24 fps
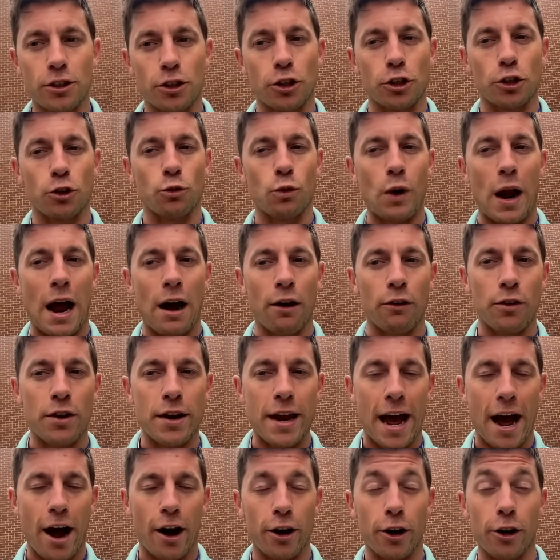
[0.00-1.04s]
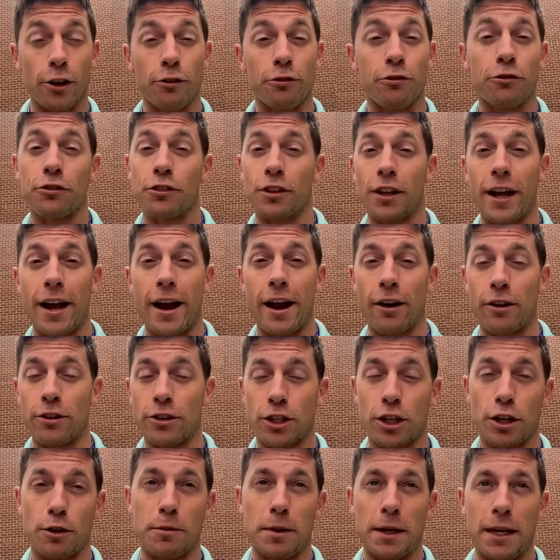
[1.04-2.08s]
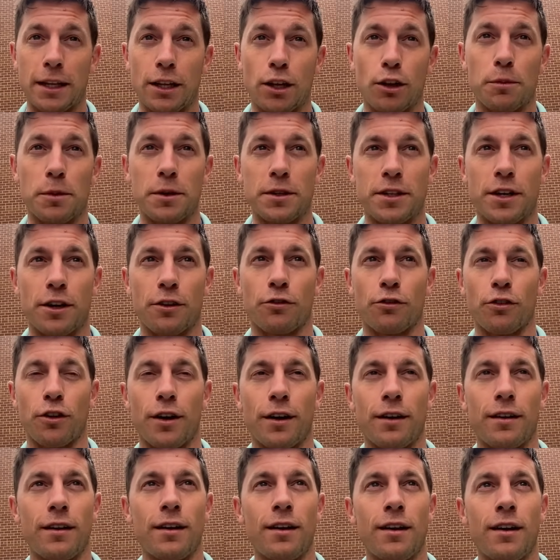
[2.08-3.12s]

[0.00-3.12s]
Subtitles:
Your round out, your flare is going to be a little bit different.